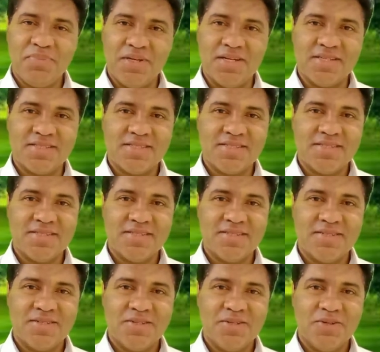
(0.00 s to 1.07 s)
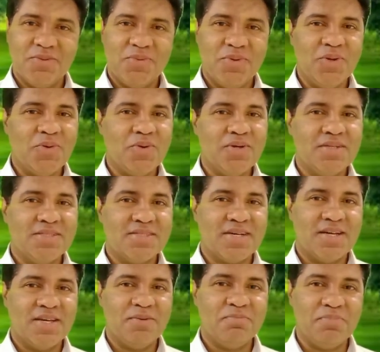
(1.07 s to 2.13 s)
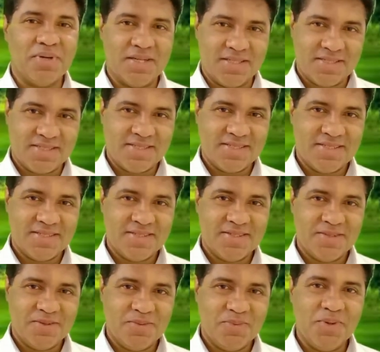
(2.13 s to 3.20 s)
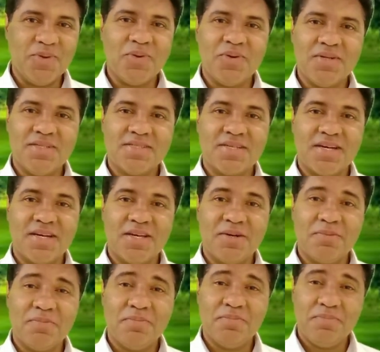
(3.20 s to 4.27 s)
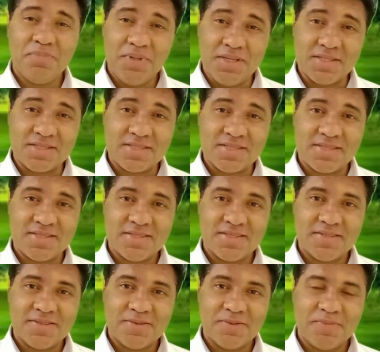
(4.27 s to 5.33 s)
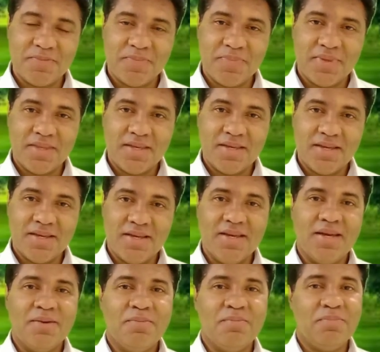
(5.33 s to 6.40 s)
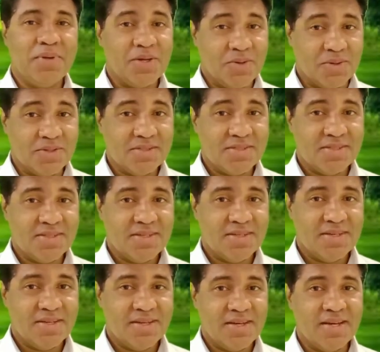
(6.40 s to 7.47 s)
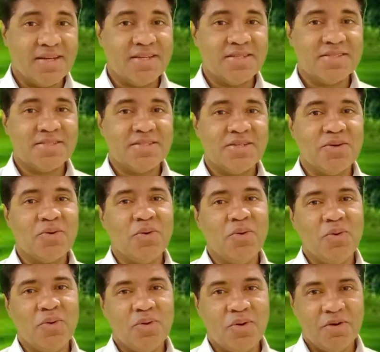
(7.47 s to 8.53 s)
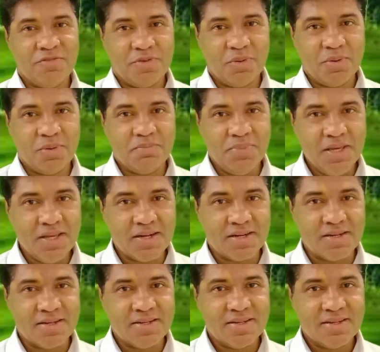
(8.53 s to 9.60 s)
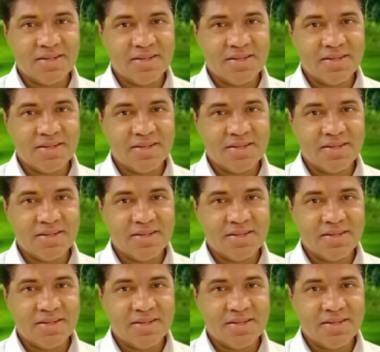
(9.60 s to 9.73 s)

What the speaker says: happiness. We all desire bliss. We all desire peace, because it is the core of our being